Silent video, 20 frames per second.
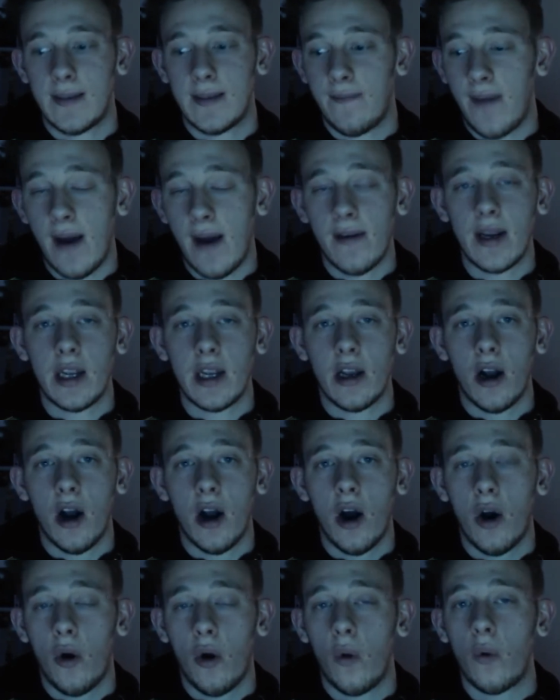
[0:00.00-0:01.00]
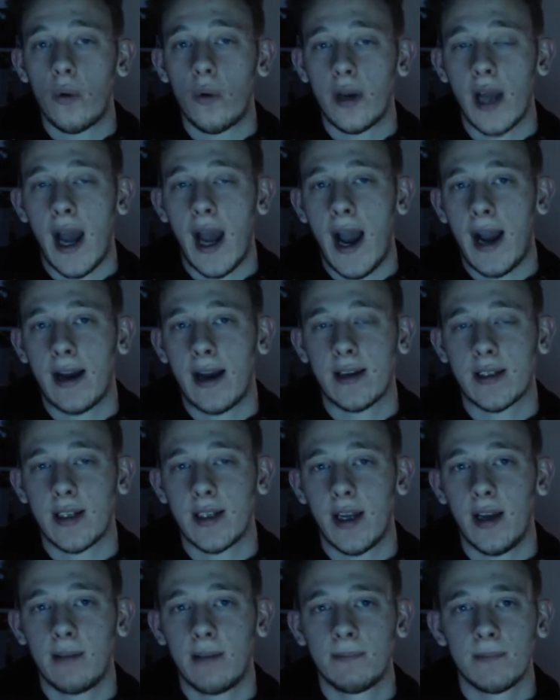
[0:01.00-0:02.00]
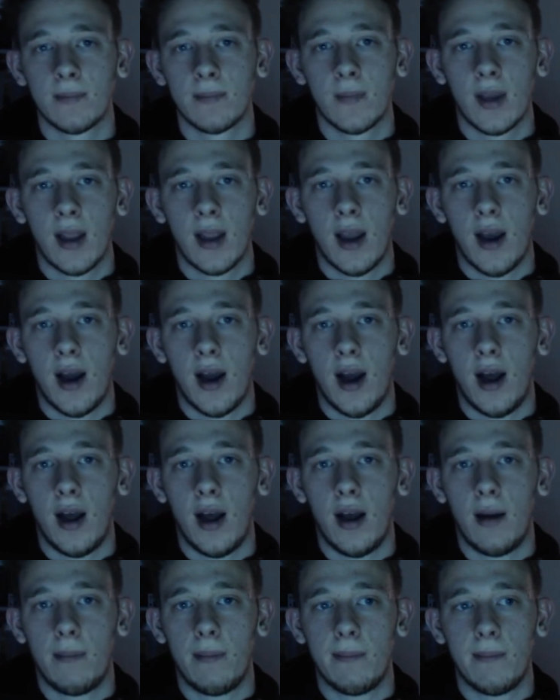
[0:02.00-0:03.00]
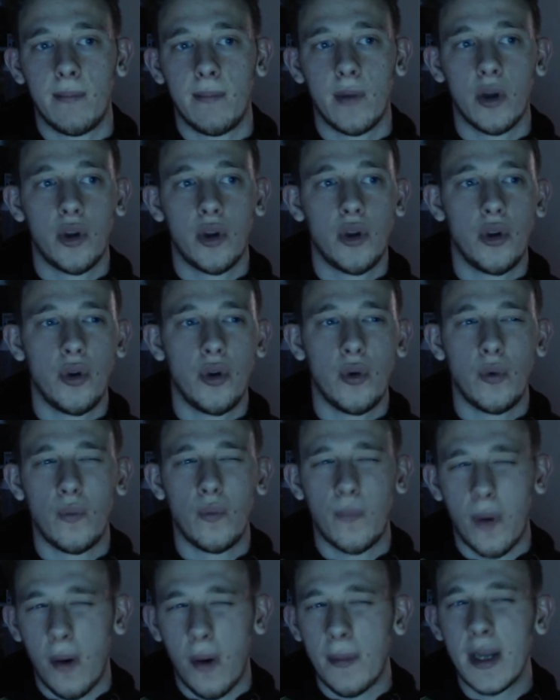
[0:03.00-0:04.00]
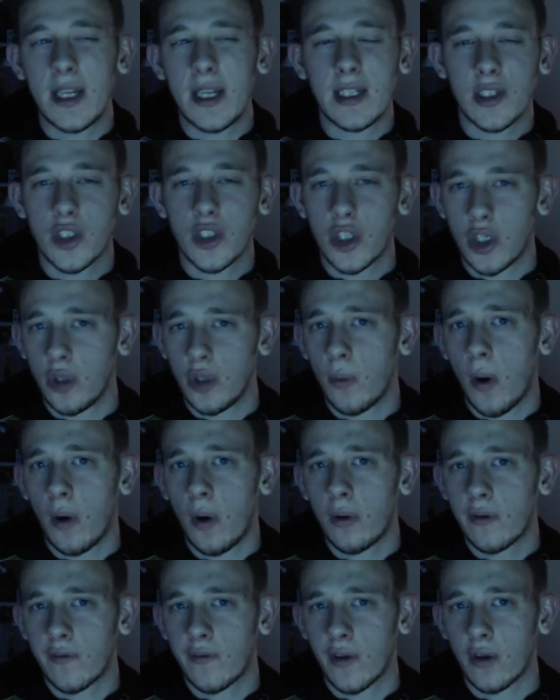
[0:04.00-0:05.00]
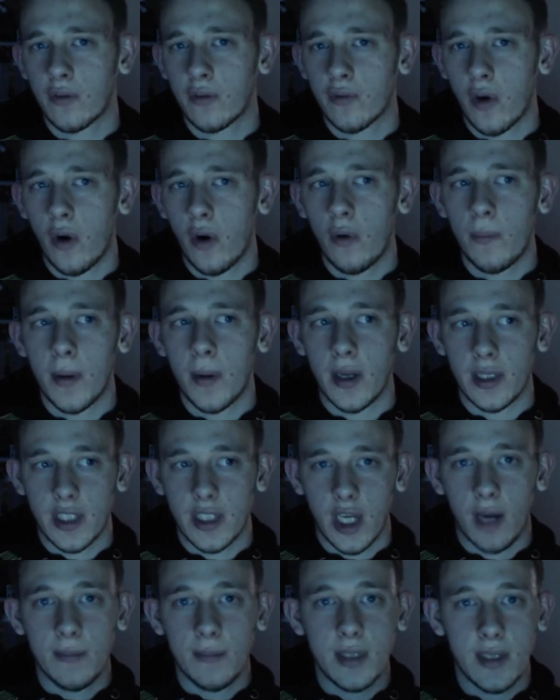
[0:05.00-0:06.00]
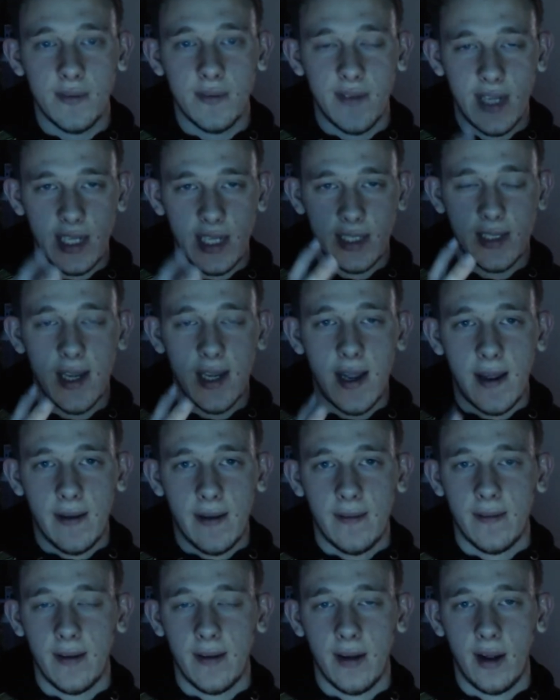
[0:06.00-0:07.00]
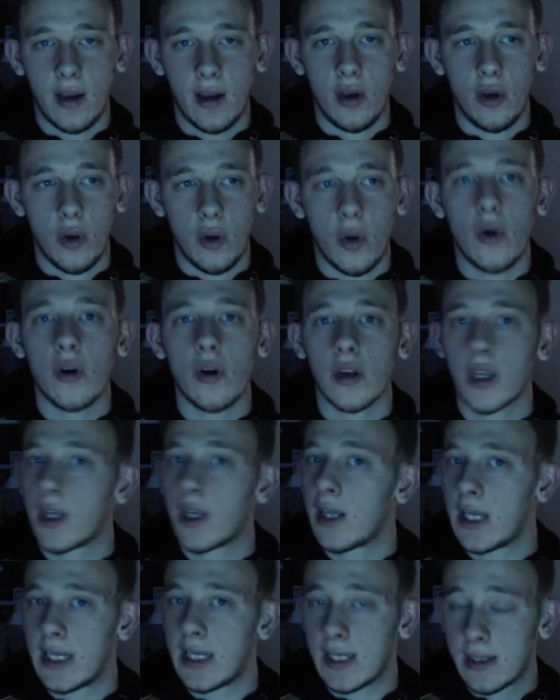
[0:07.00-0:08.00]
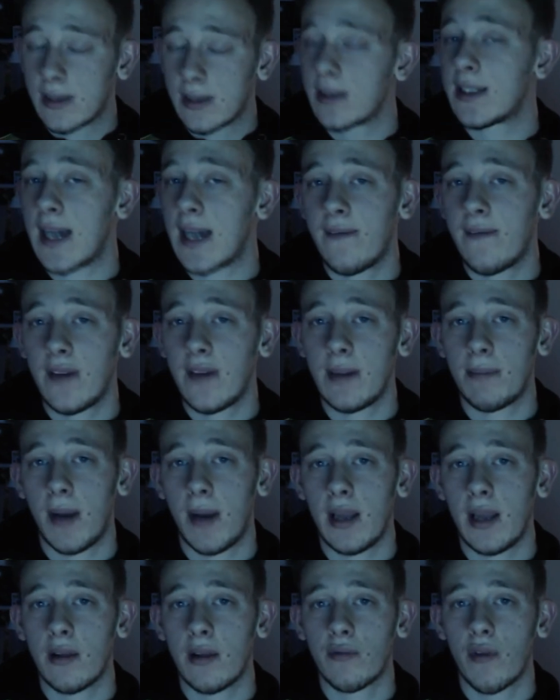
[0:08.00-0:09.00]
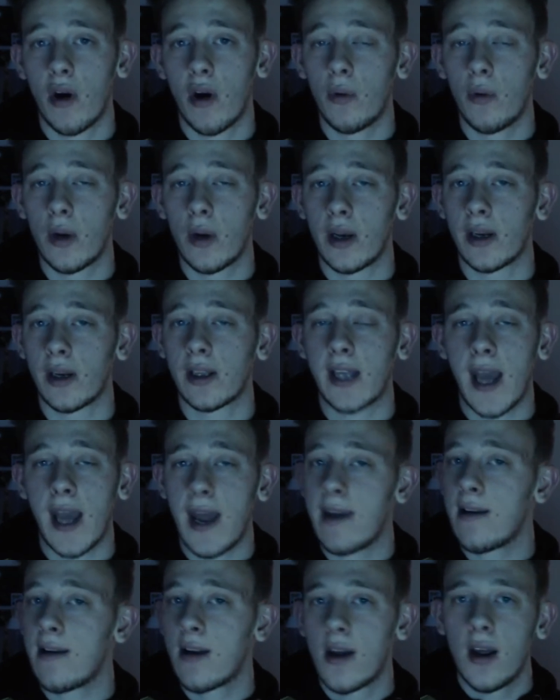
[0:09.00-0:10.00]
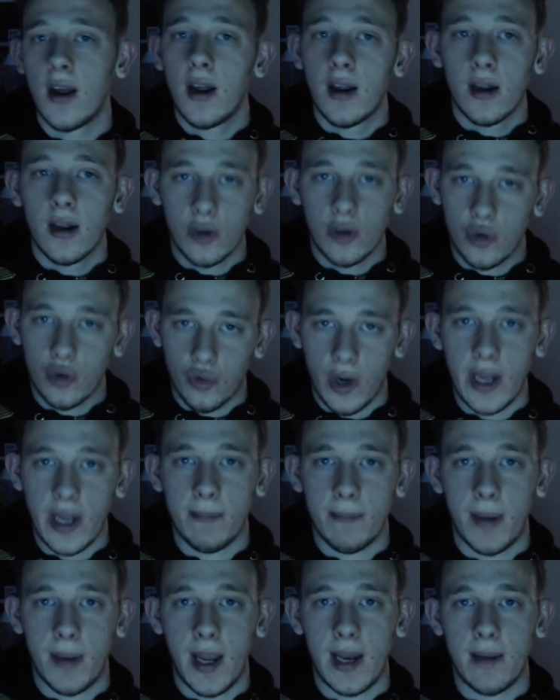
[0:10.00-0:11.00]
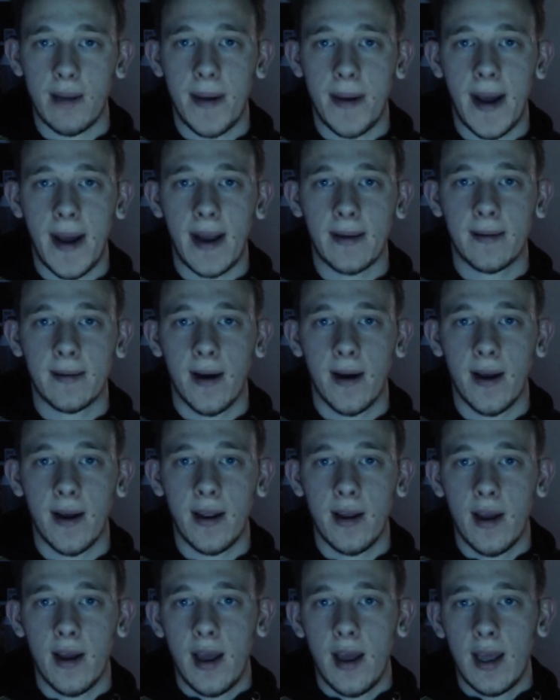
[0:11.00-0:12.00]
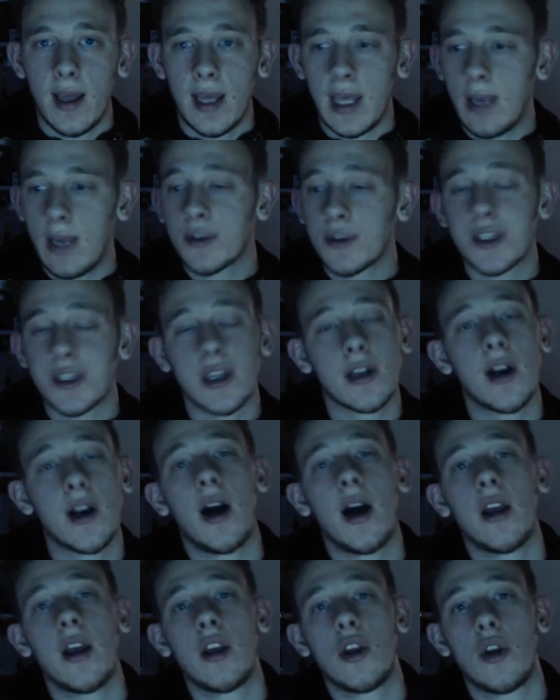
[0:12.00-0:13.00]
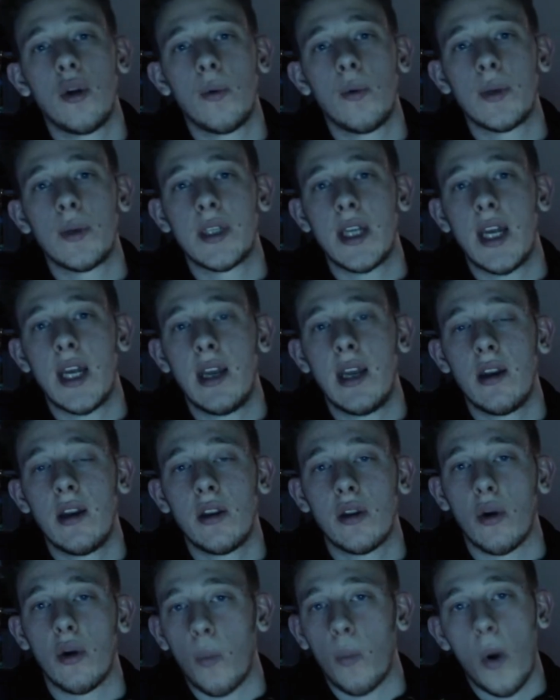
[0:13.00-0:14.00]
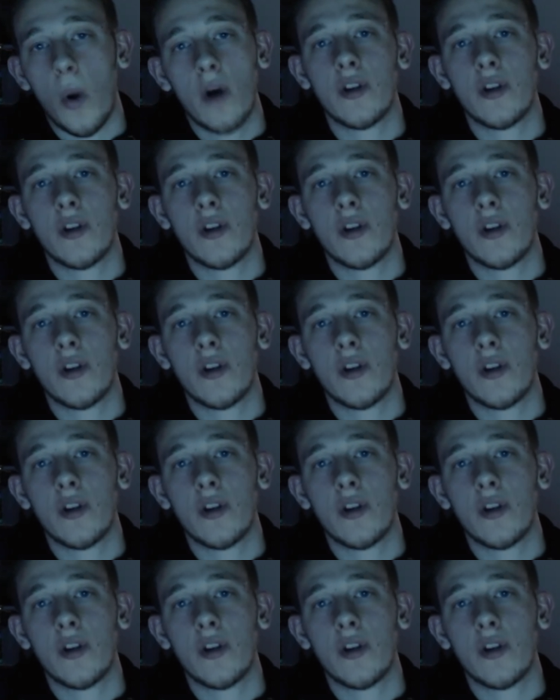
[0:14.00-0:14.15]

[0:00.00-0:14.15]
he's a very old actor who probably is too old for the role, but in terms of his look, he can definitely play the role, and again, great at playing a bad guy. He was the guy who was in the